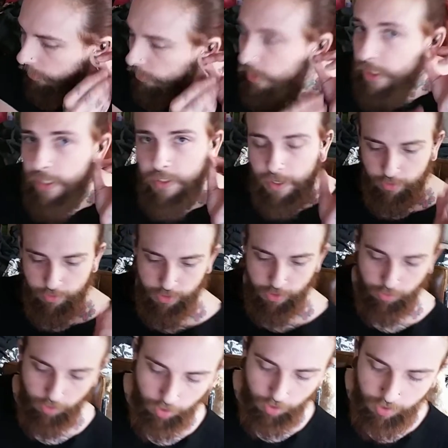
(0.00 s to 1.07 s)
you take out
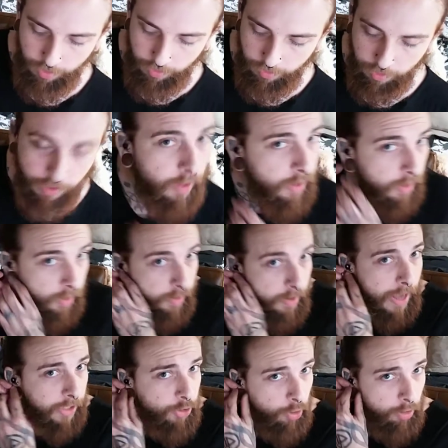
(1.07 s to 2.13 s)
your
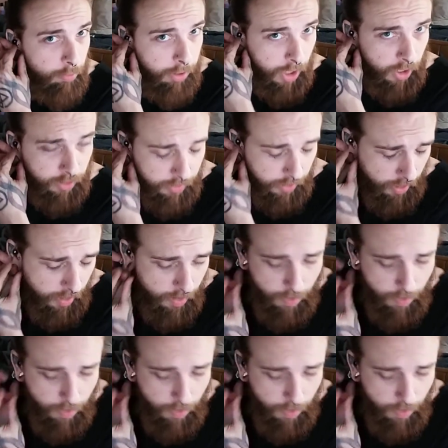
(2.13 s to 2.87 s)
natural plugs,